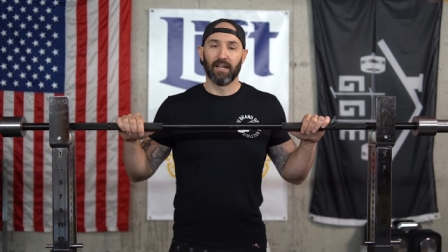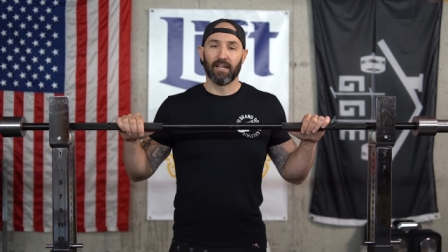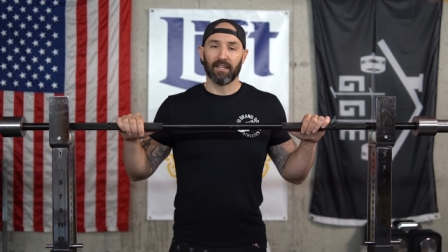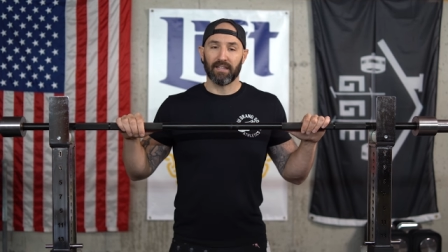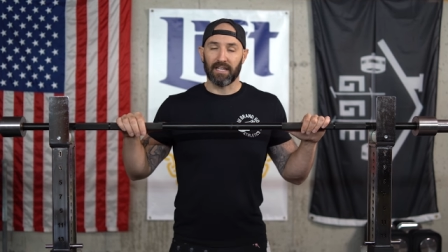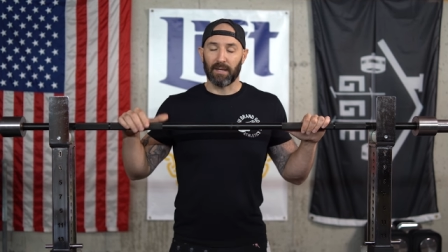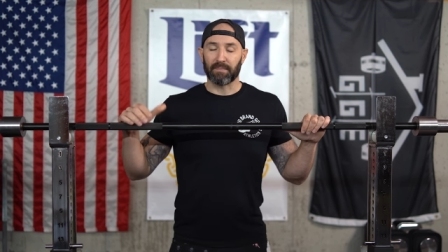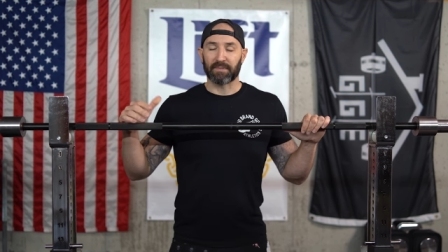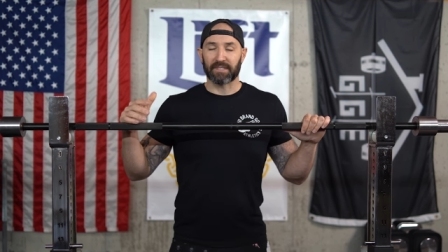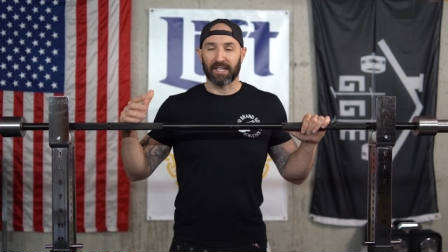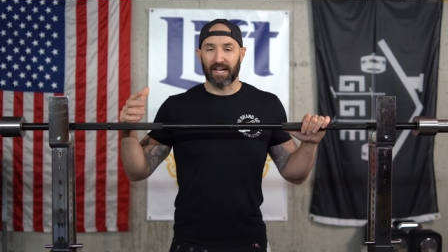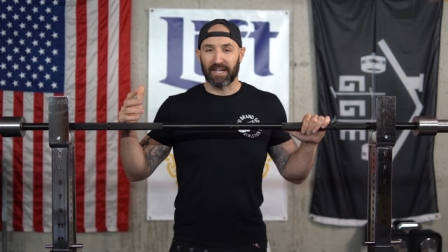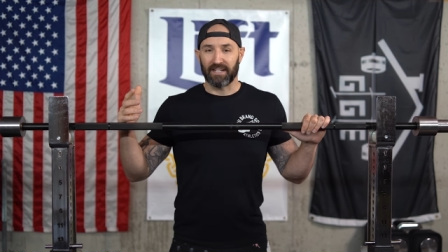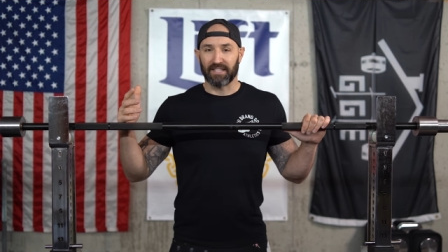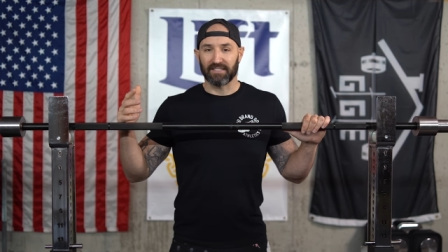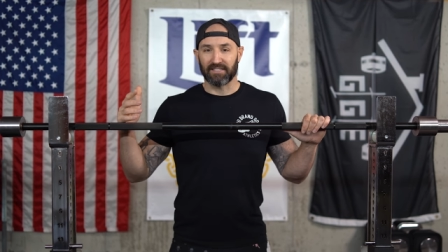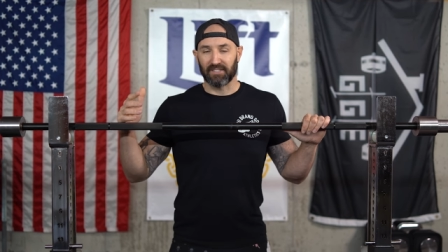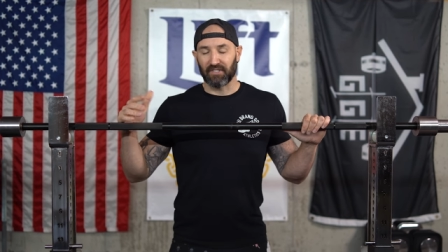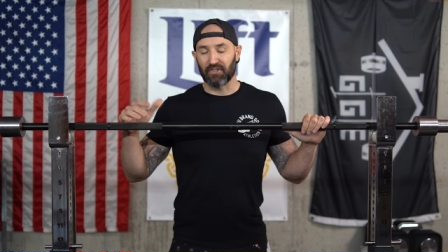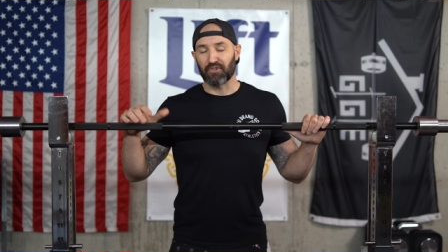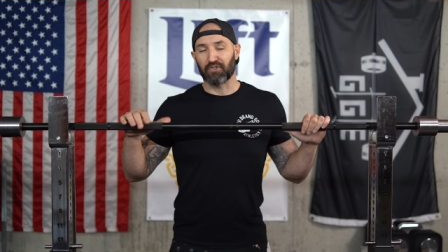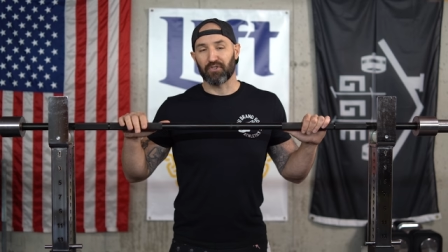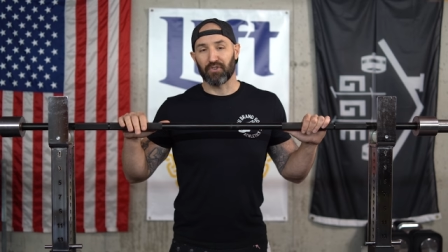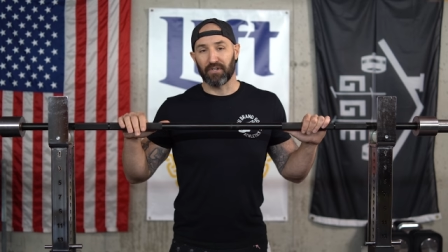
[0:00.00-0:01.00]
The upside
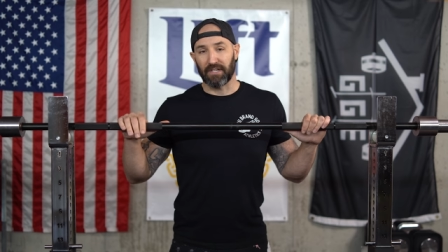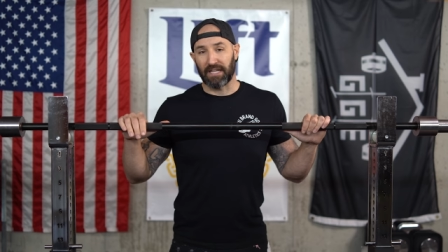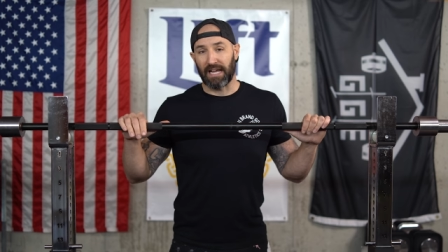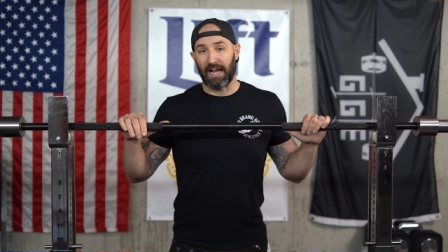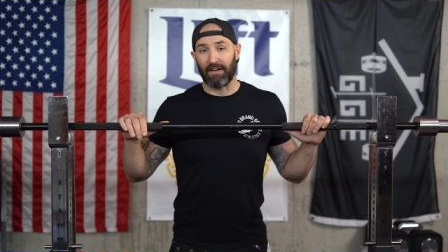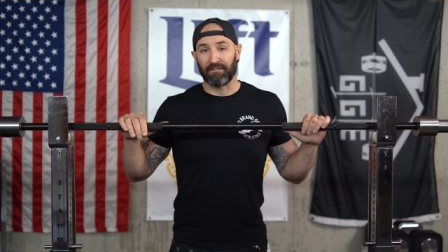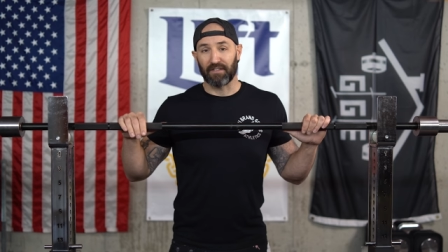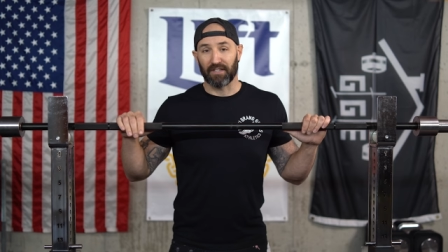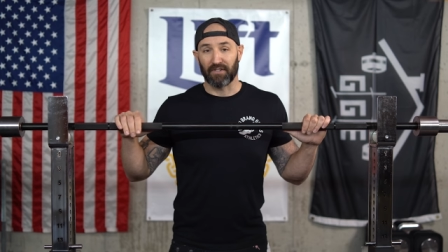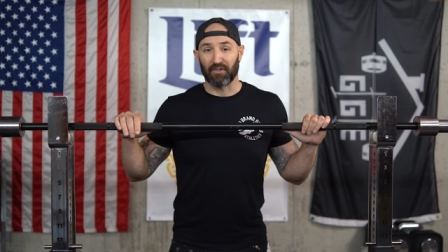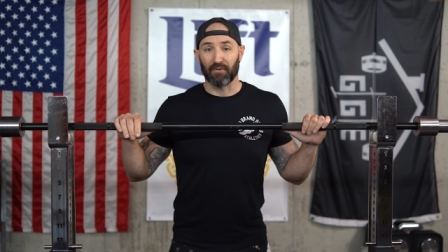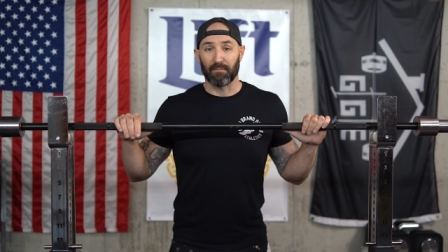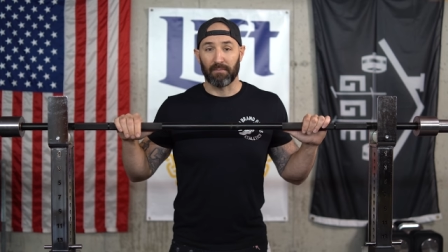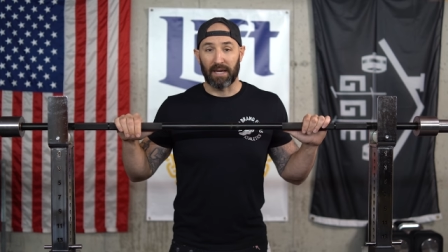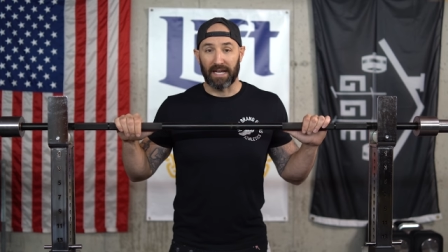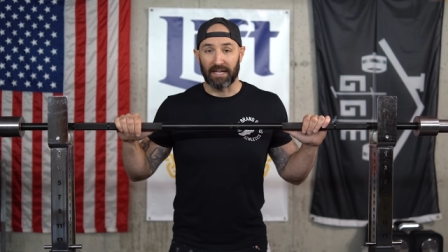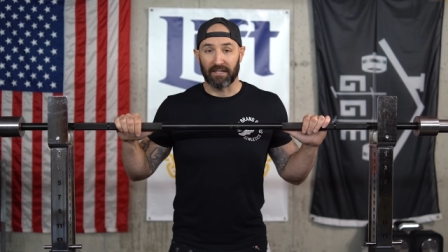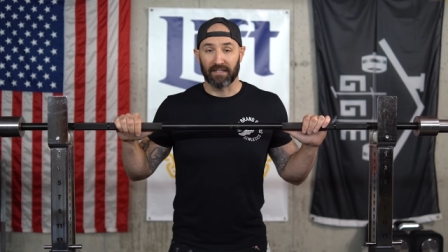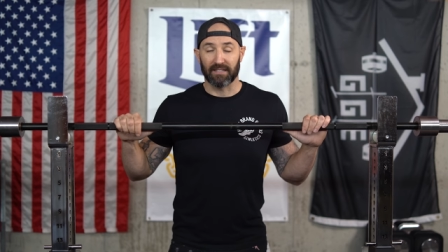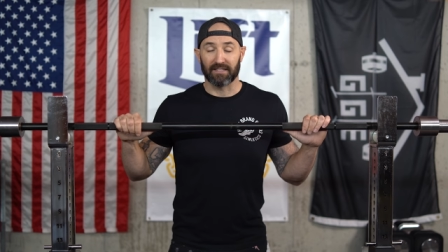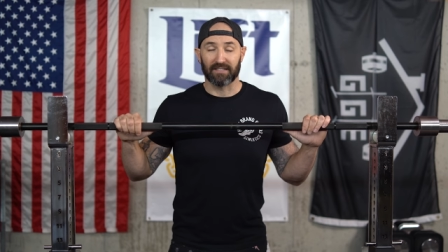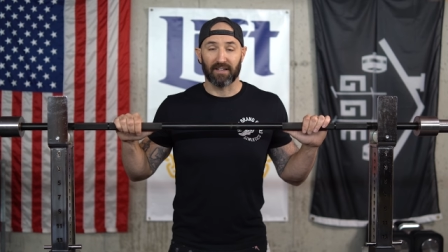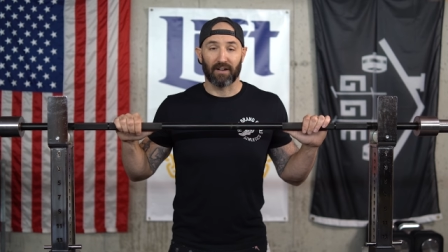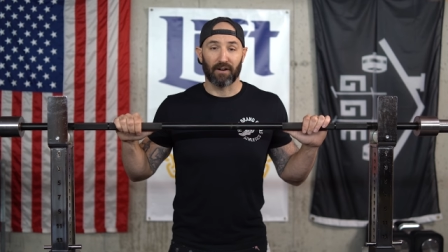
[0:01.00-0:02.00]
is you shouldn't have to do
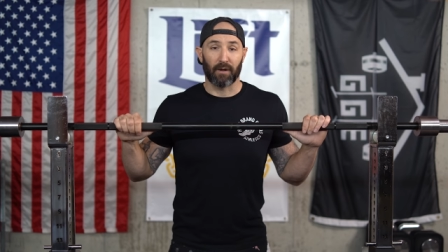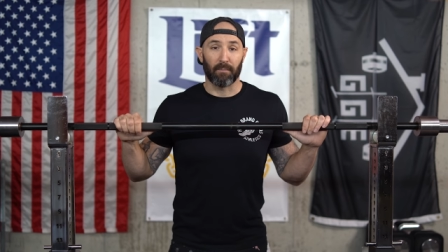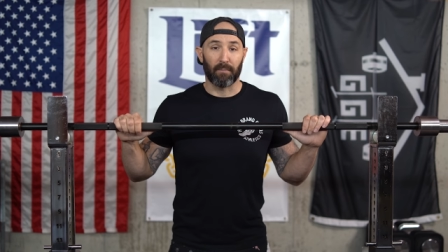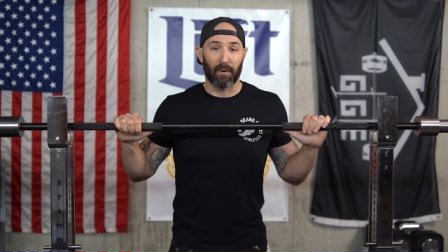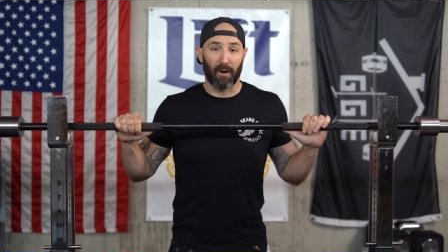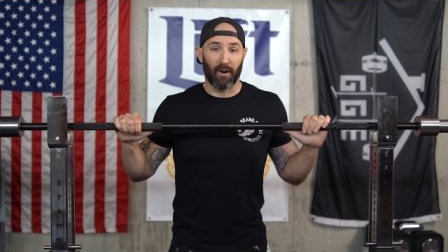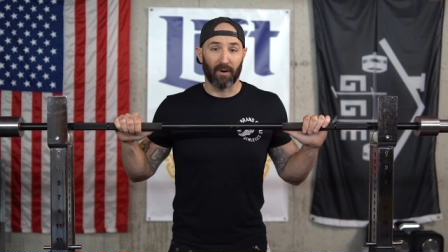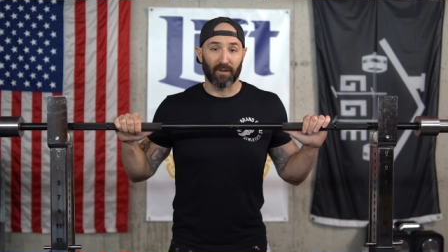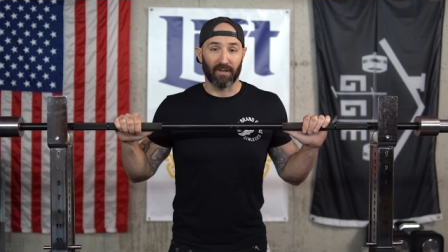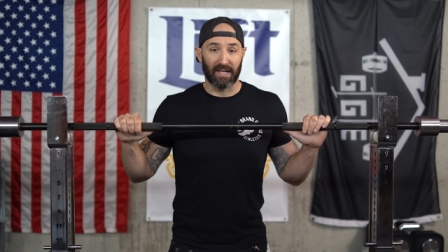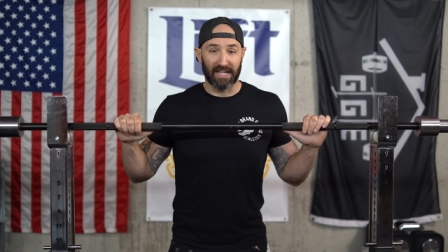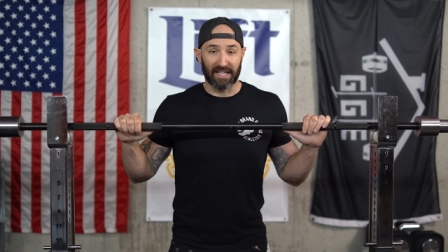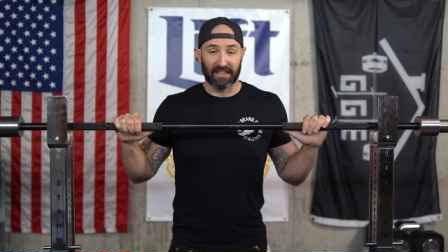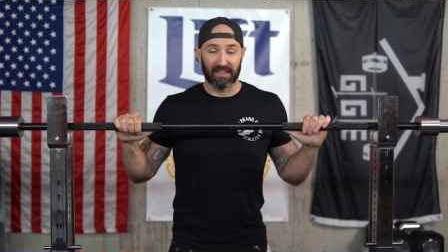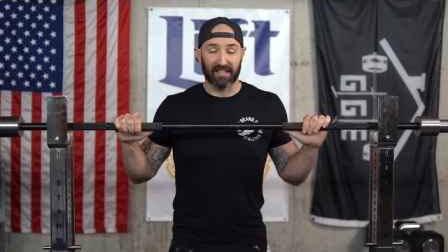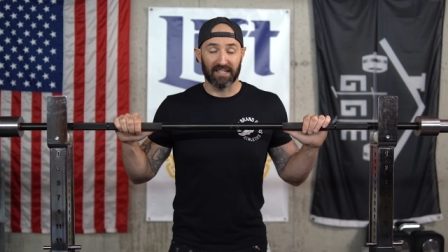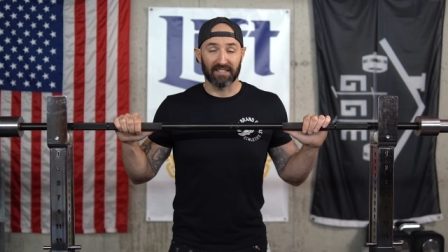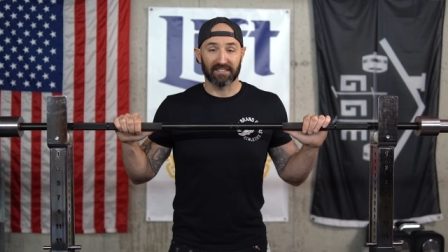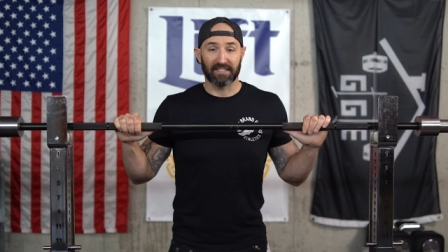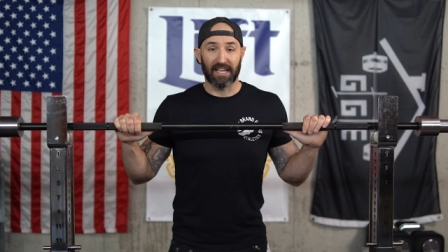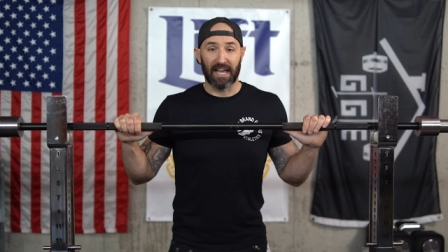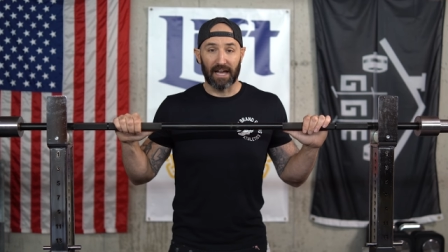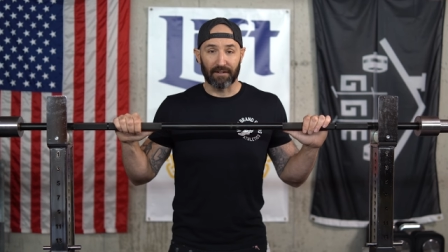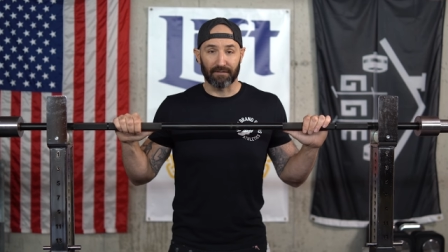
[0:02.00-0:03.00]
maintenance on a bar like
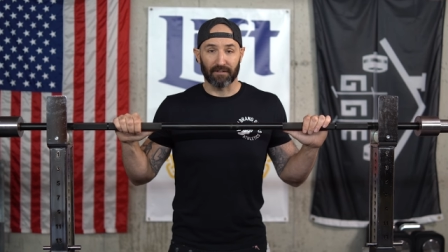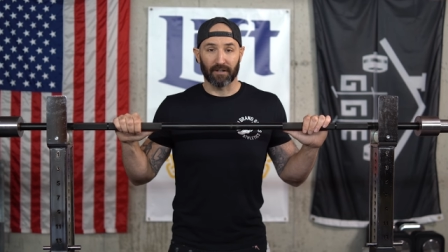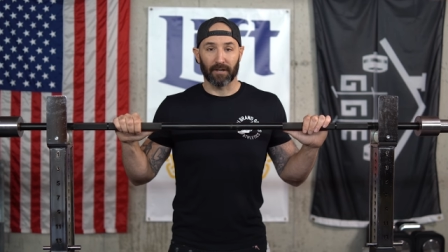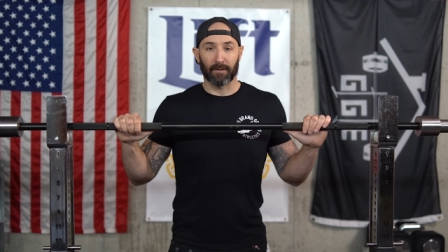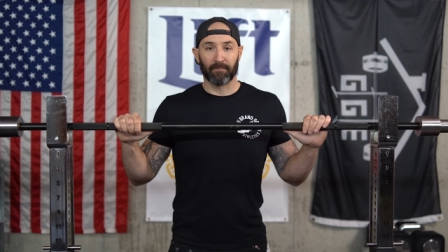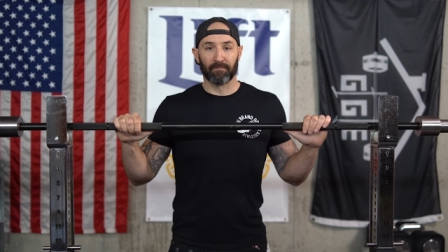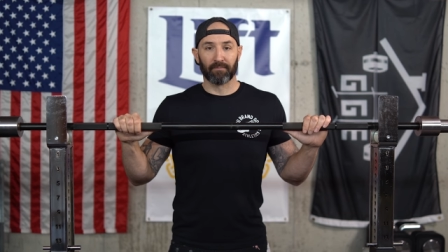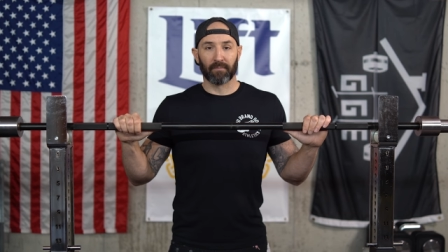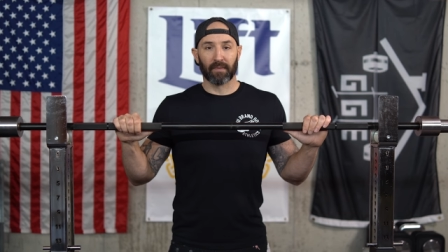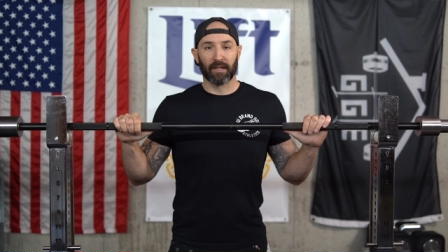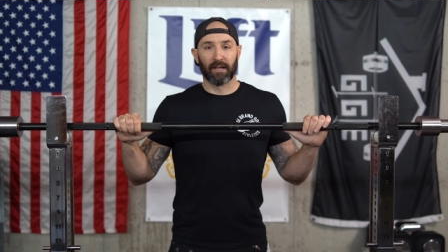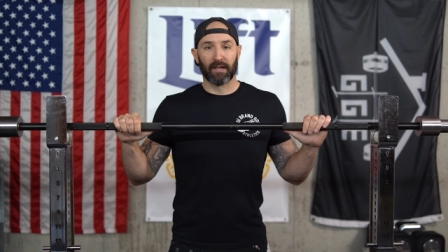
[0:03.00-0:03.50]
this ever.